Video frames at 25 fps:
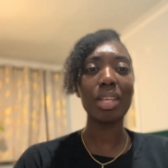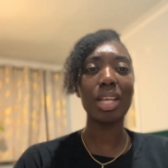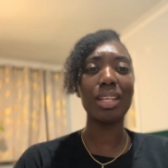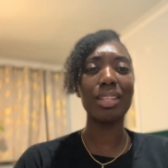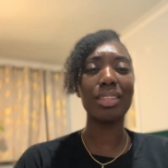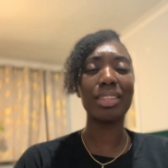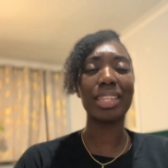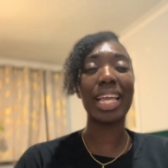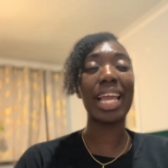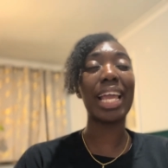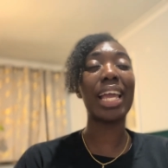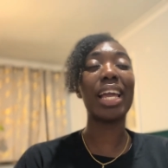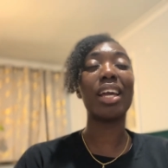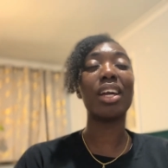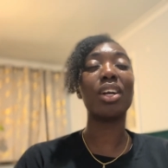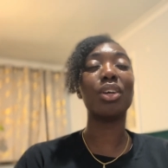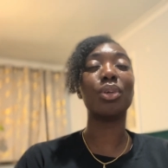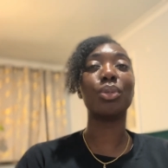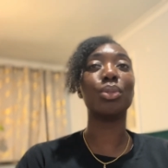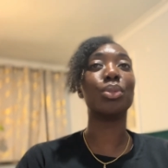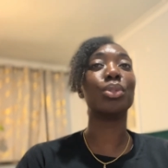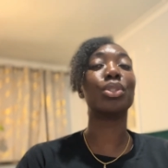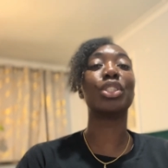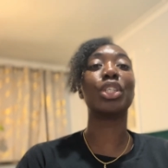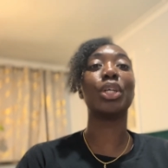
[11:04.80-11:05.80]
their
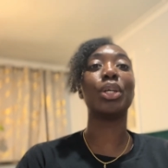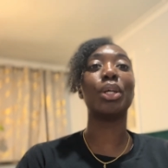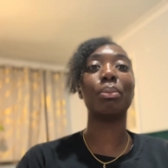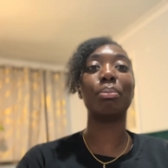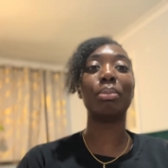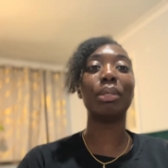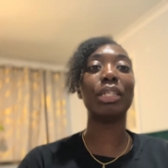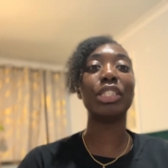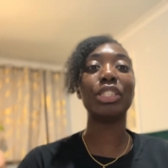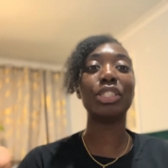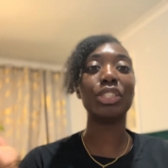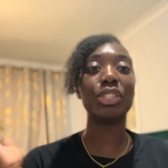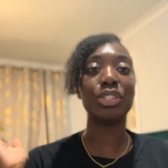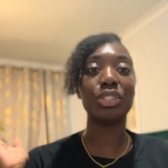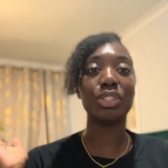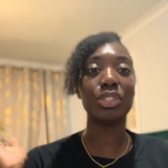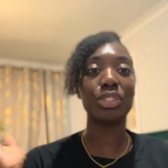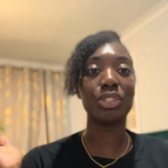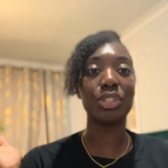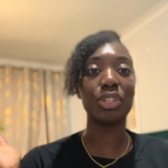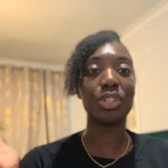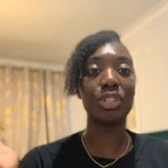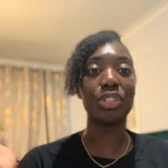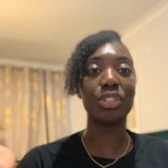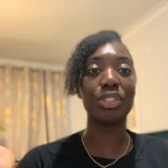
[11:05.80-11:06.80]
also opinions
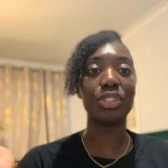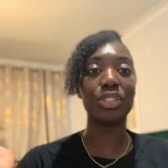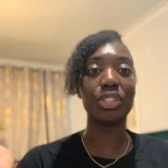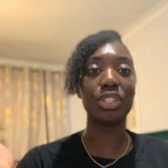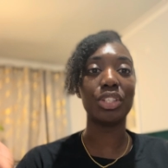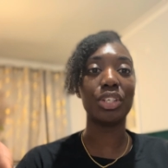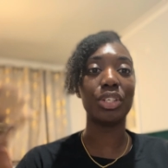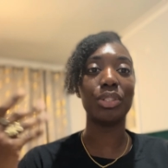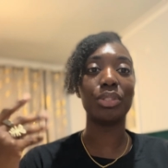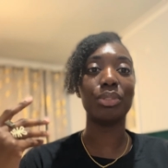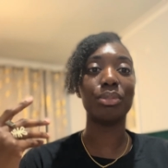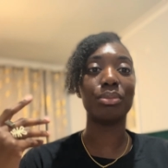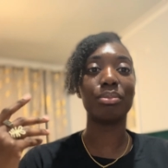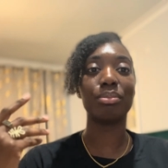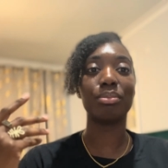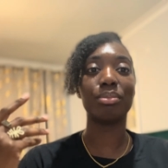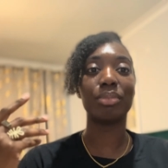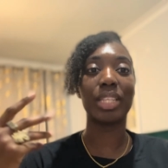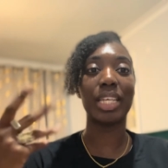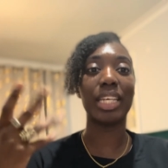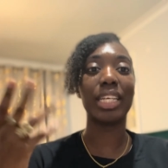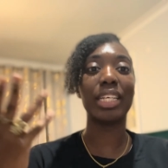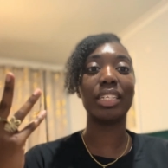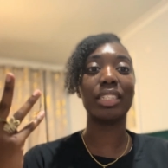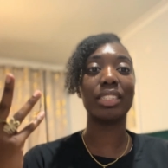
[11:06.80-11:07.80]
on
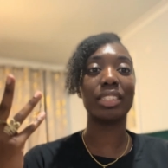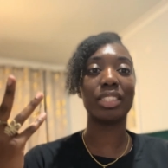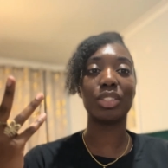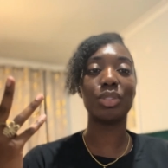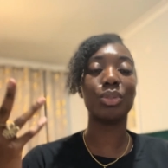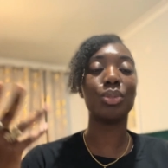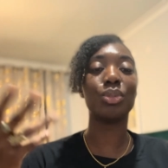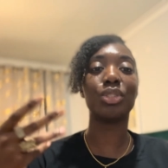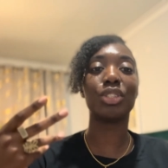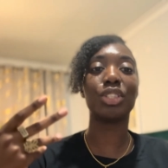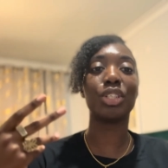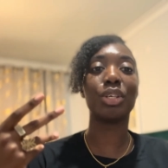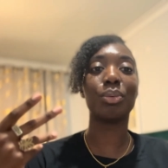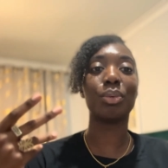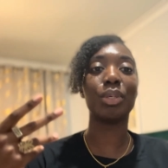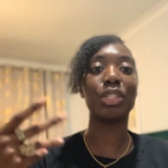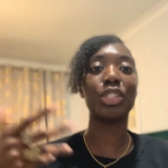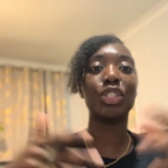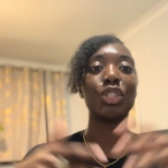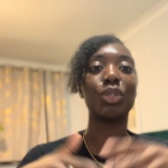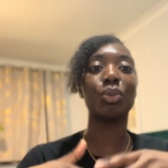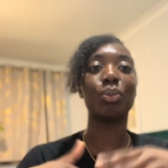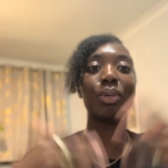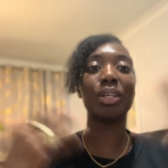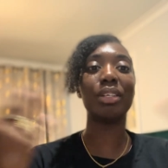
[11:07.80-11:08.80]
things. And also when
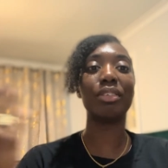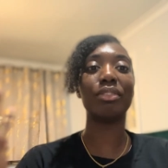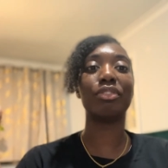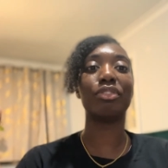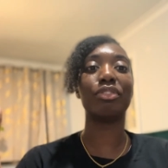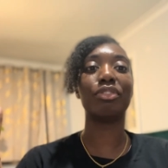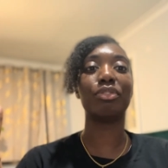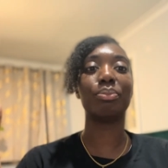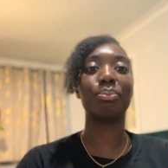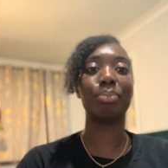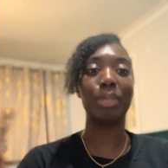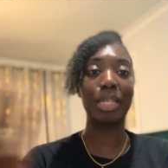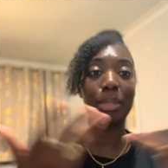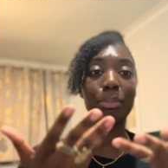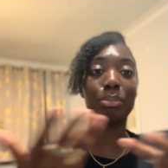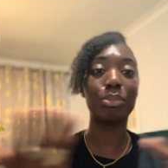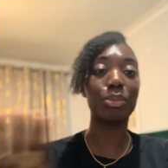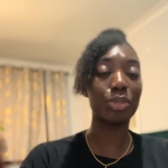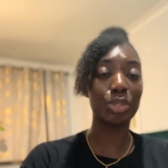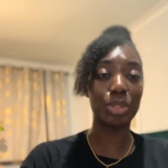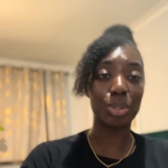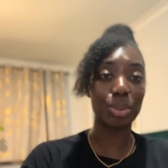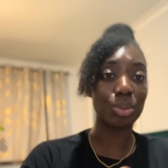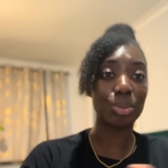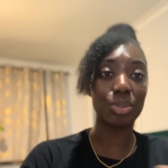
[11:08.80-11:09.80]
you're with
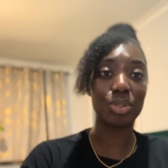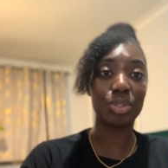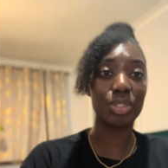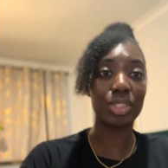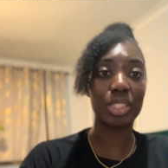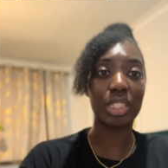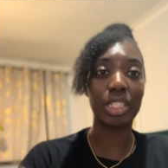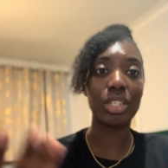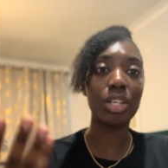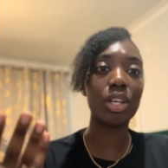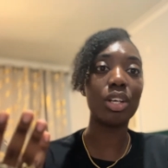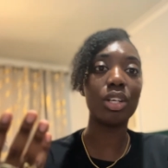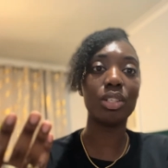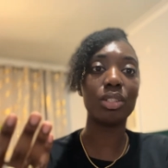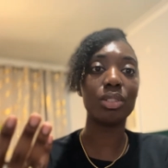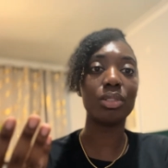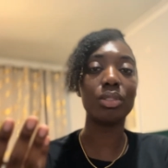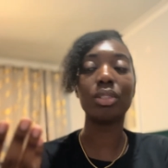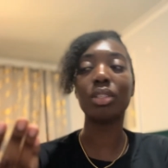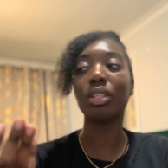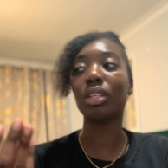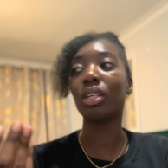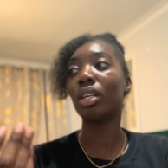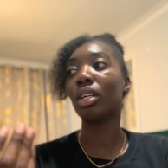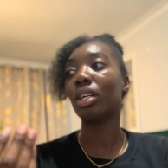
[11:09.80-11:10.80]
people you already
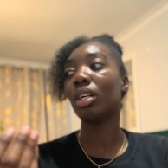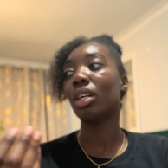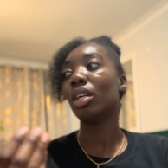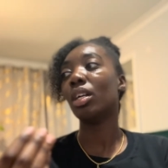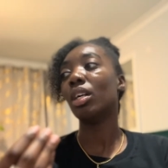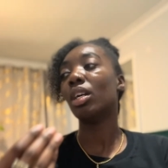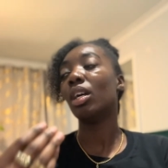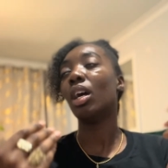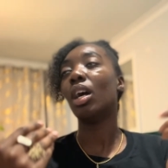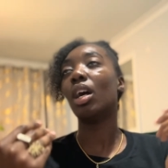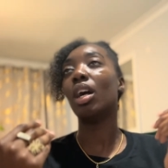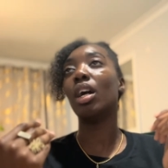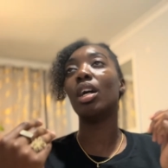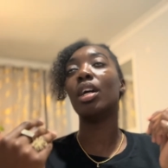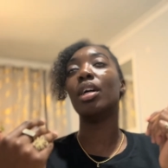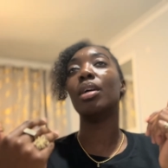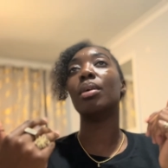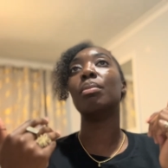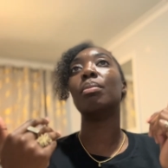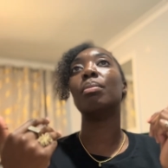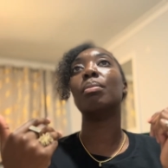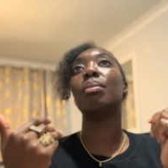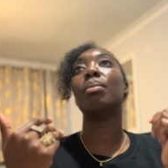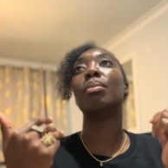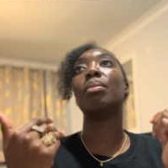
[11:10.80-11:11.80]
know,
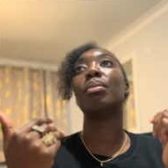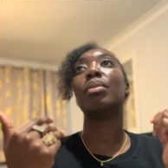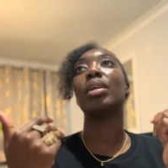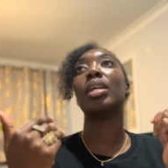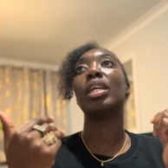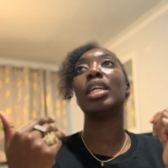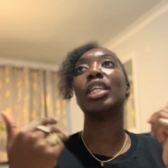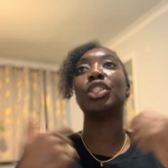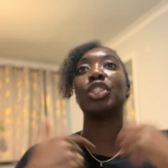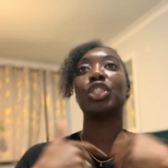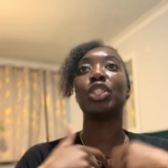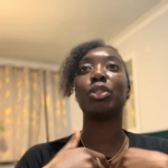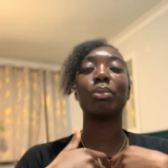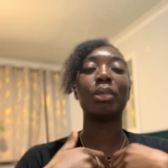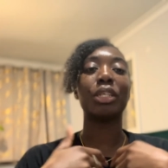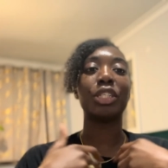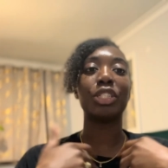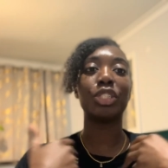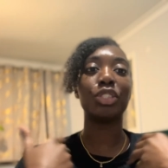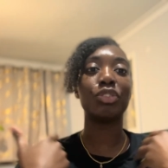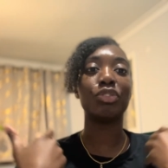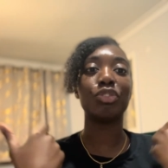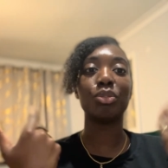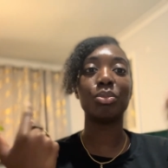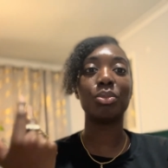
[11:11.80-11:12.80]
it just
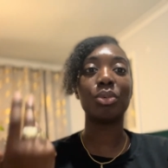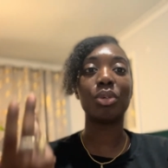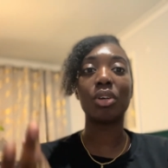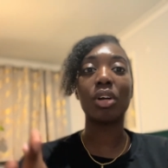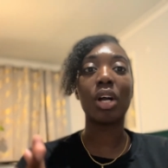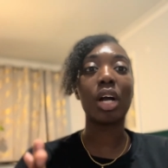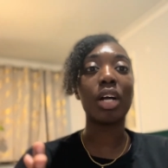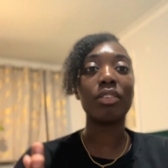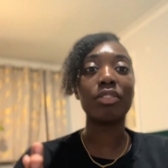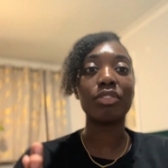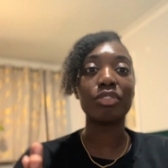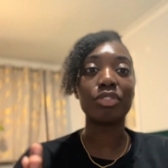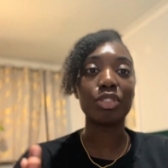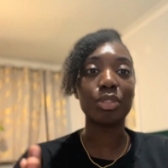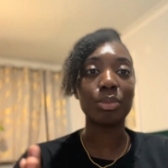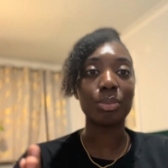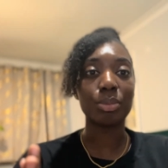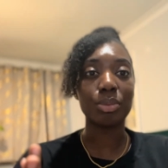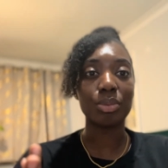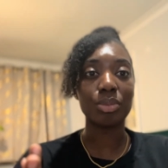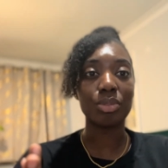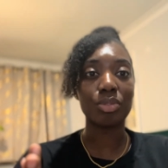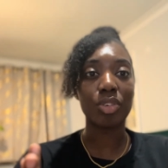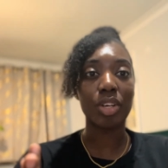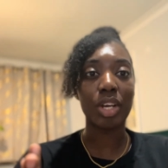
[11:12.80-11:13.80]
makes you feel more
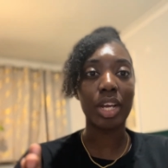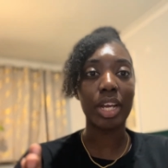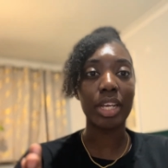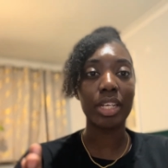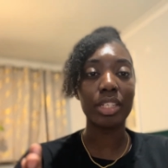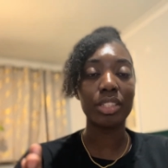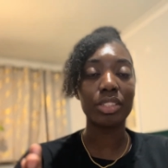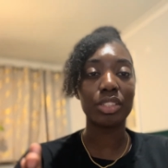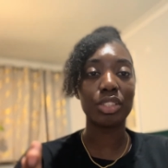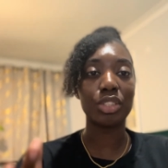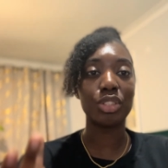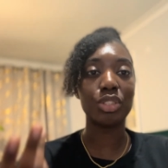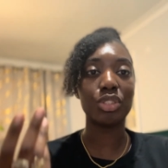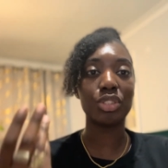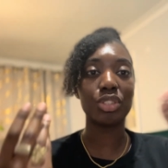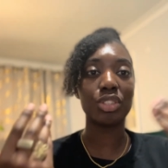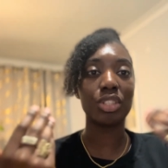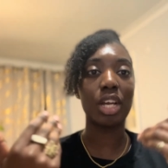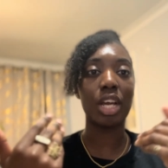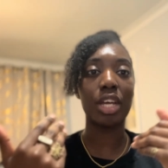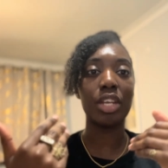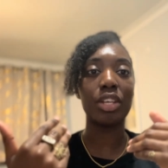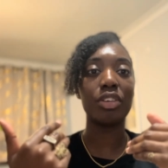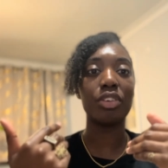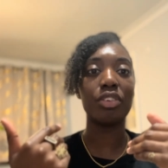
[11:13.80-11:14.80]
comfortable, right? So you just
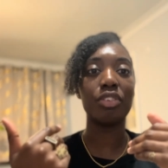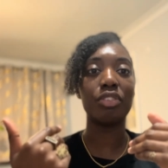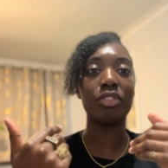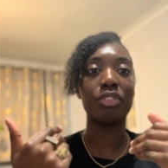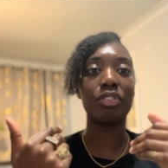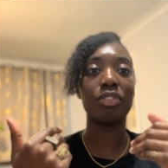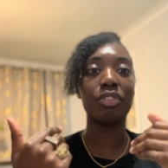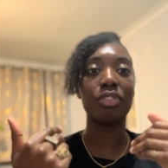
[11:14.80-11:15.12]
kind of